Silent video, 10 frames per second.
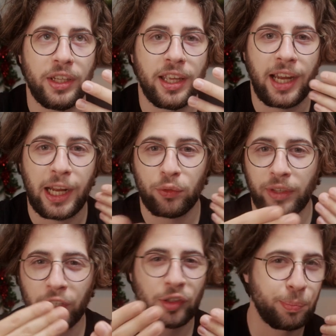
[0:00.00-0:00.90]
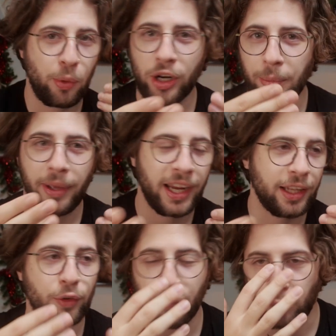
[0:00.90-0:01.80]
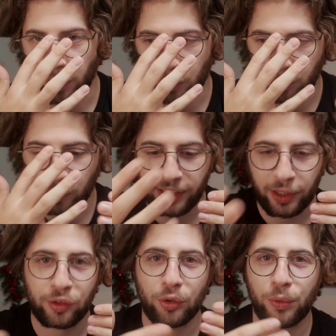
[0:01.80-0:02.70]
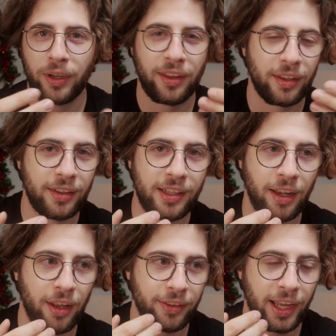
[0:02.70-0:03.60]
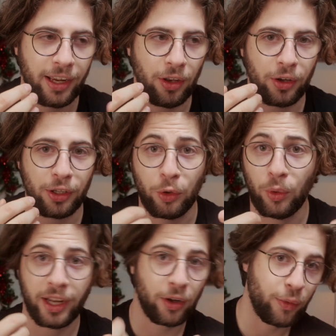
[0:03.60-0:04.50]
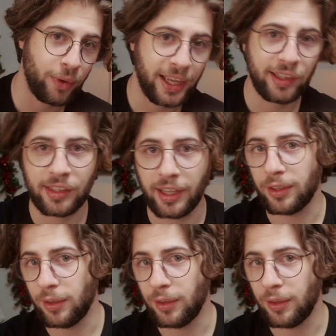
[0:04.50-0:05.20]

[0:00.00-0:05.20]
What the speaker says: we can kind of like spar back and forth, almost like a Socratean dialogue, like, oh, why is that?